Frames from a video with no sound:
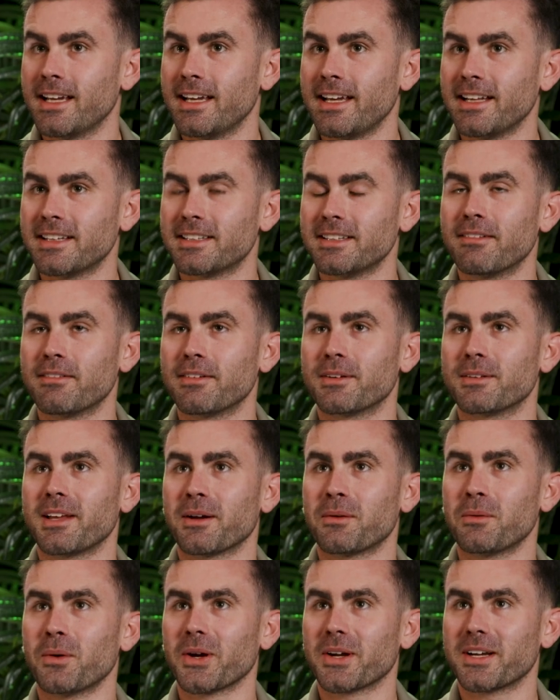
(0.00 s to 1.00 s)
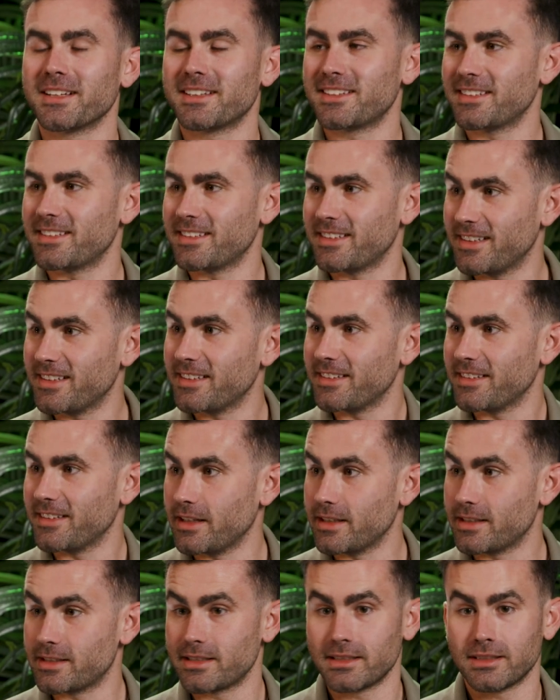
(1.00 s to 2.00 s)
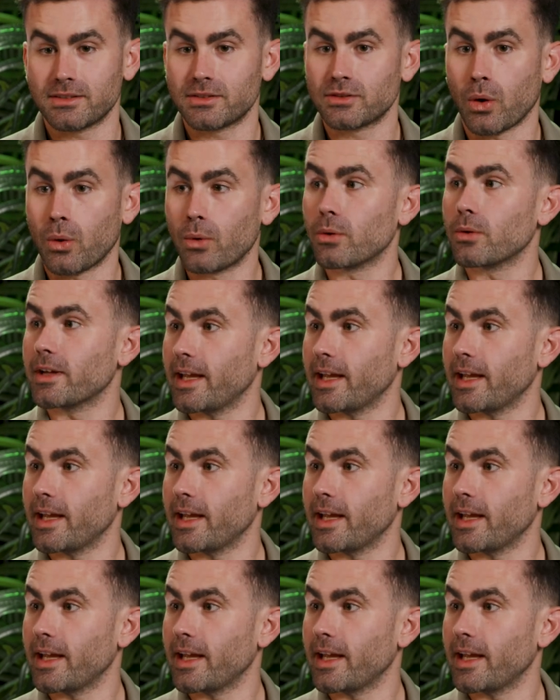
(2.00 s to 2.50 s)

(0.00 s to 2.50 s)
it's never like work. It's a total